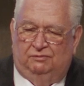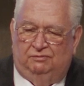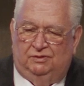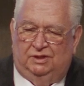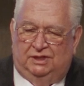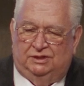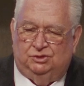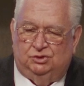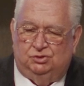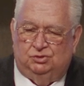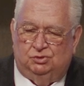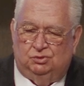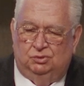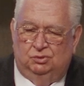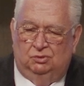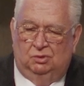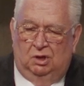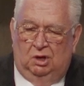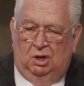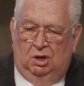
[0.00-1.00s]
If that's
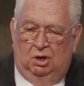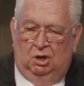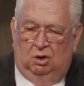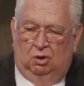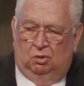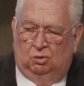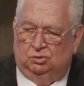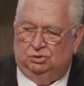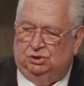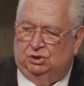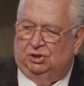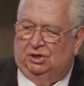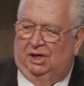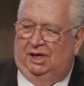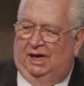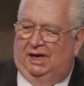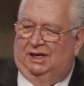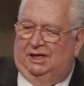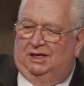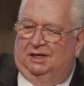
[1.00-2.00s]
true, hold your
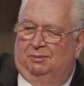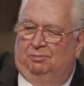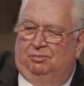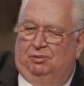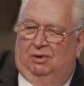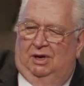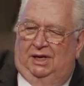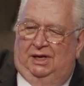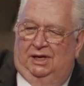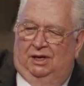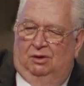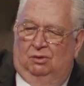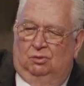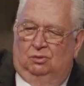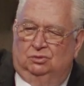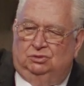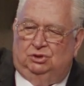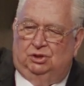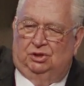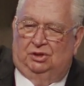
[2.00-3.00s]
hand up right now.
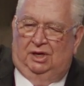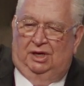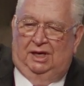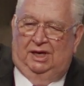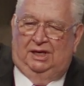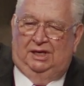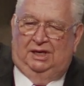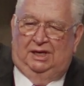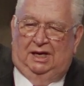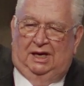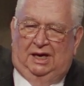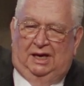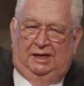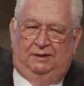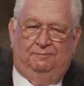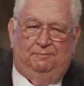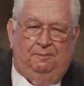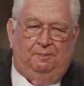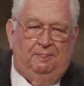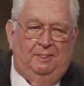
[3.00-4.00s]
Hold your hand
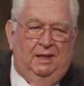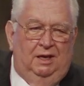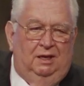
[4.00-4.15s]
high.